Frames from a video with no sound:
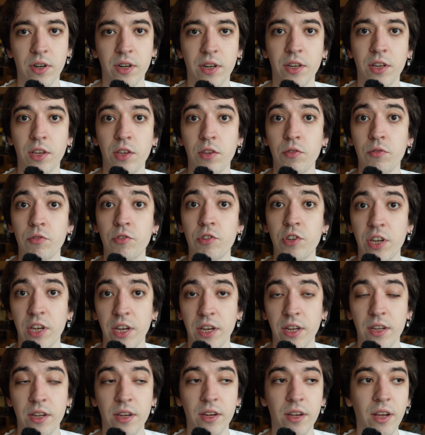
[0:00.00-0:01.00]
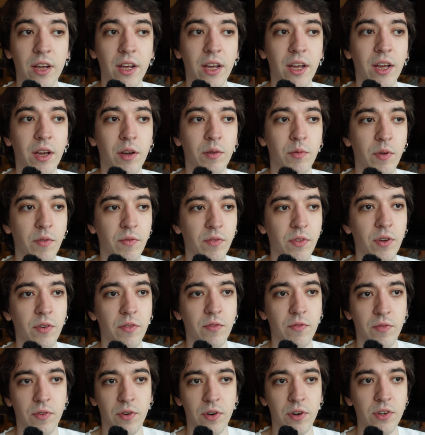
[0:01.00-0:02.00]
a huge hit with their
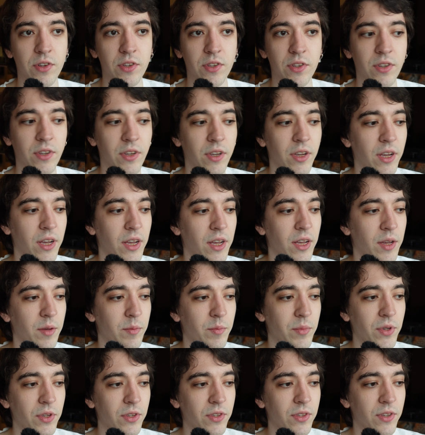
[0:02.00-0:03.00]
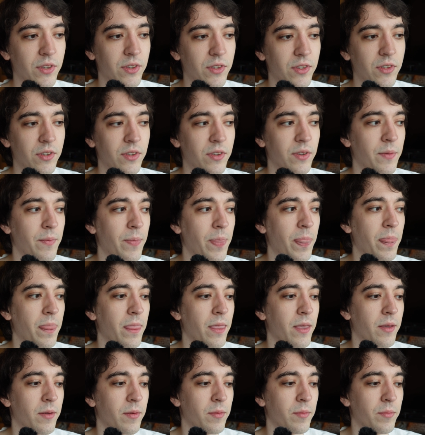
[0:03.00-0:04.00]
first business.
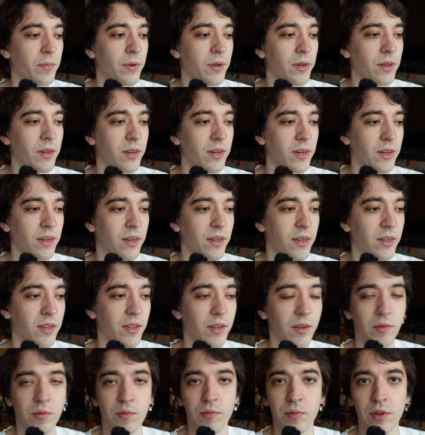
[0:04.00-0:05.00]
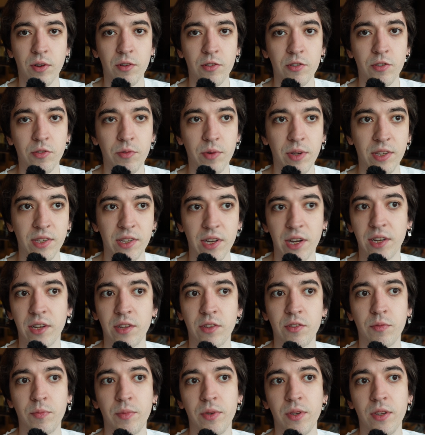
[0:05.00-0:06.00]
But we are so
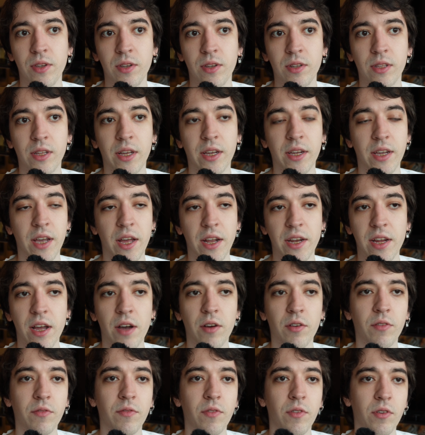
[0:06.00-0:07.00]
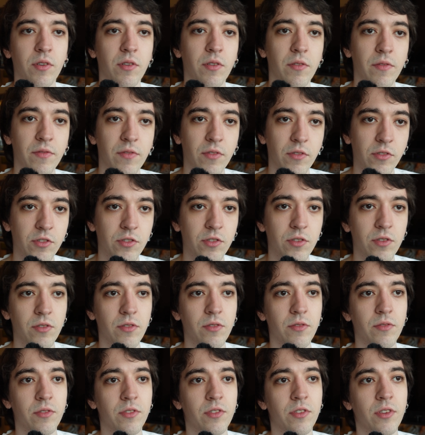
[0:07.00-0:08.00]
excited to be like getting out of our comfort
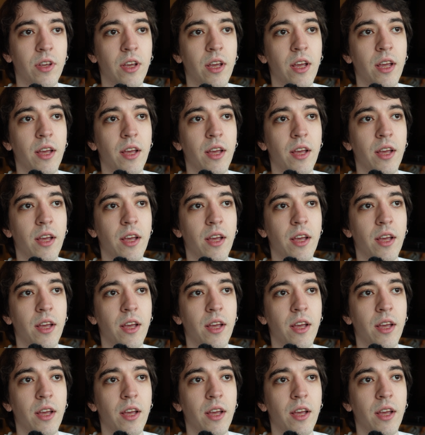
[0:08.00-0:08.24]
zones